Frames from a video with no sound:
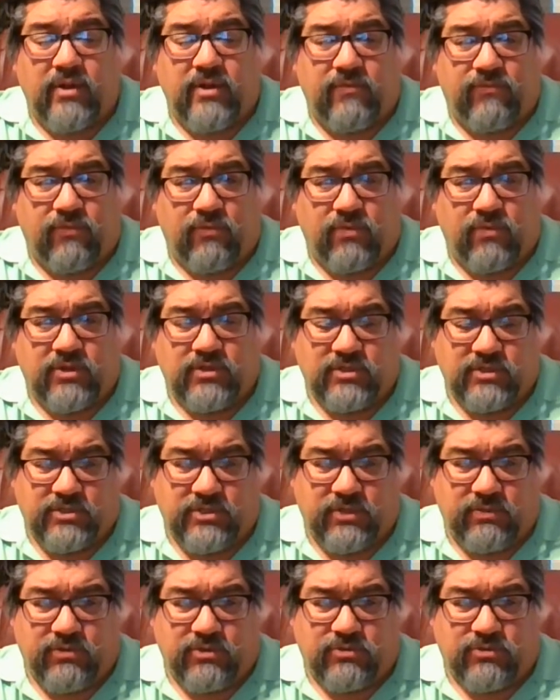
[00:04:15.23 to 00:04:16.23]
different ones and
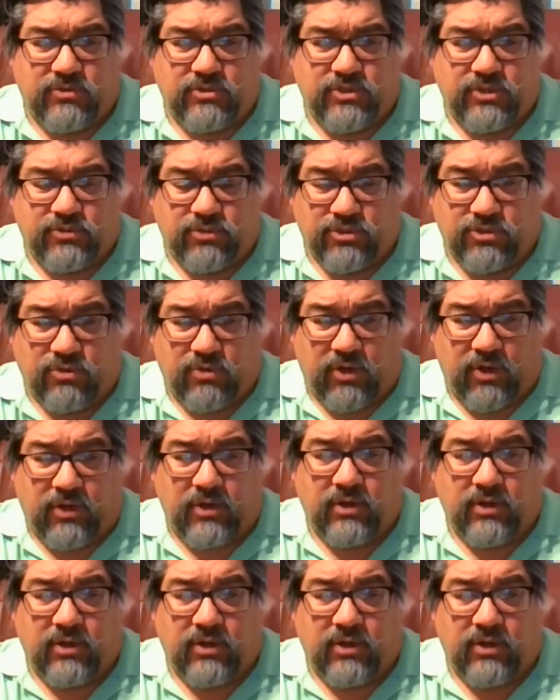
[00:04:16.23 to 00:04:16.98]
see which ones you enjoy.